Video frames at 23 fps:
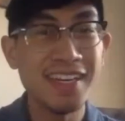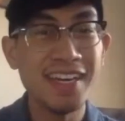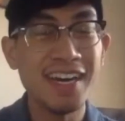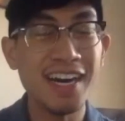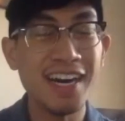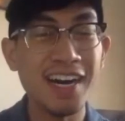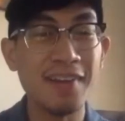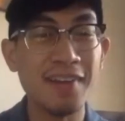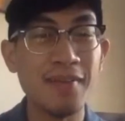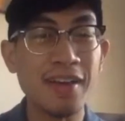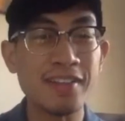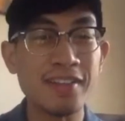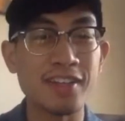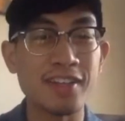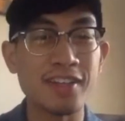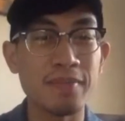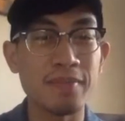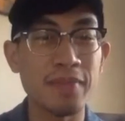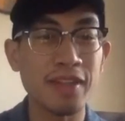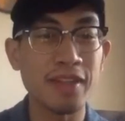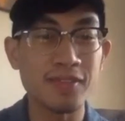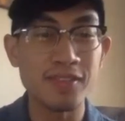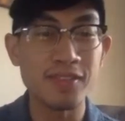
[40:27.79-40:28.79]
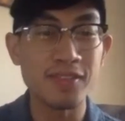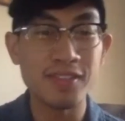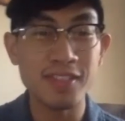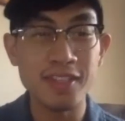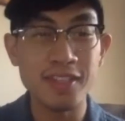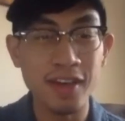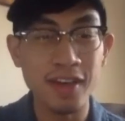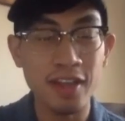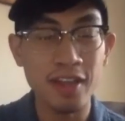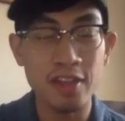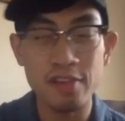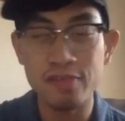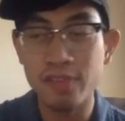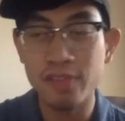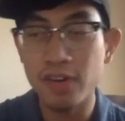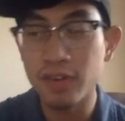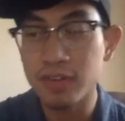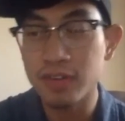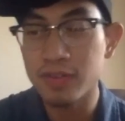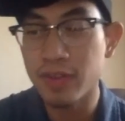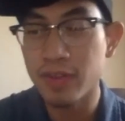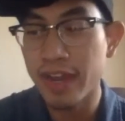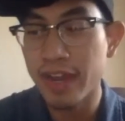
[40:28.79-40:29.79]
as a good mentor to other
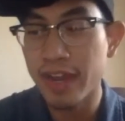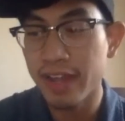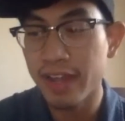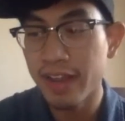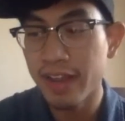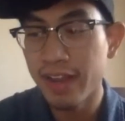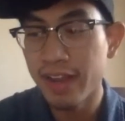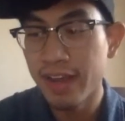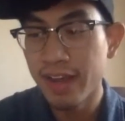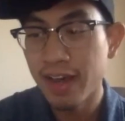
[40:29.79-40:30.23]
folks, right?